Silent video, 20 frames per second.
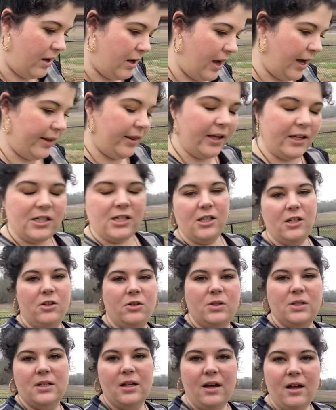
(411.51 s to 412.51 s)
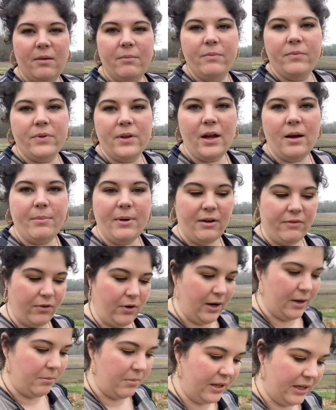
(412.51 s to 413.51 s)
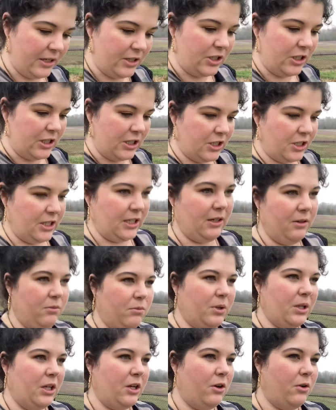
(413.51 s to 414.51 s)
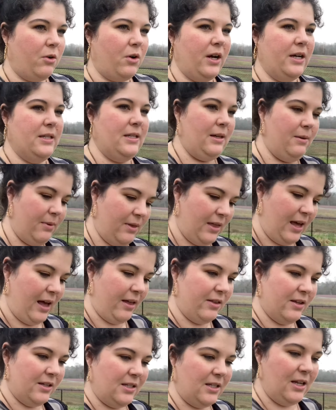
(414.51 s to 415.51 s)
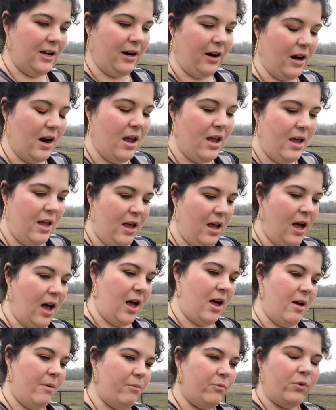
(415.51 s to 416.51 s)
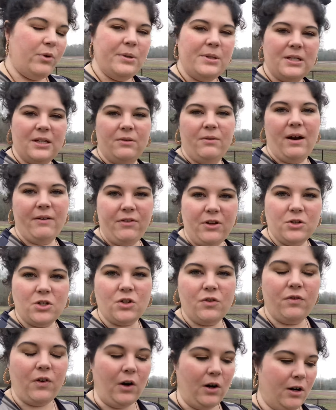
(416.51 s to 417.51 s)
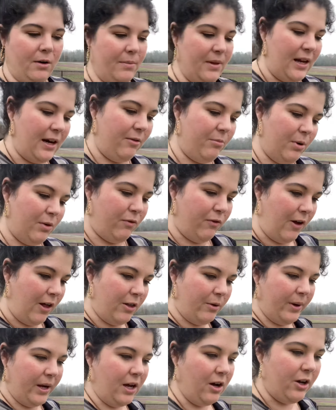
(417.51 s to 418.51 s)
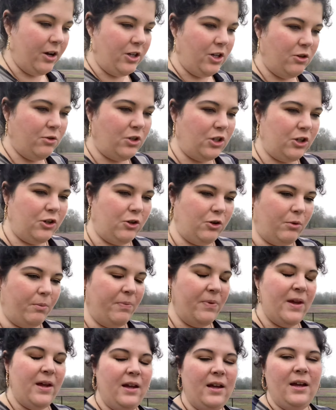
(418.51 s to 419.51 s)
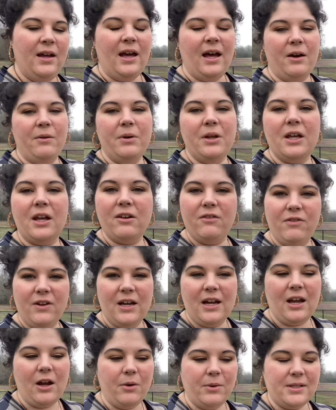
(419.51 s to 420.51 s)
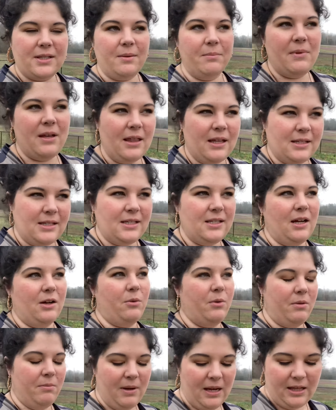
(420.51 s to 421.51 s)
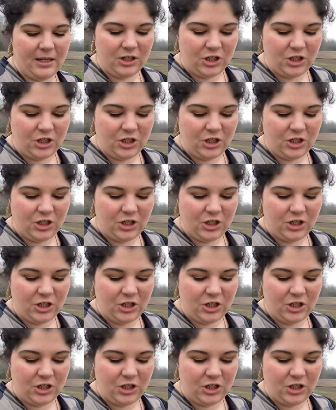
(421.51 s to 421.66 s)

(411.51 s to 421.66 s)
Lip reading: I'd like to do some above ground planters and really go crazy with that this year. Roots and Refuge Farm, that I've been following on YouTube, had a really good video, and something that stuck with me that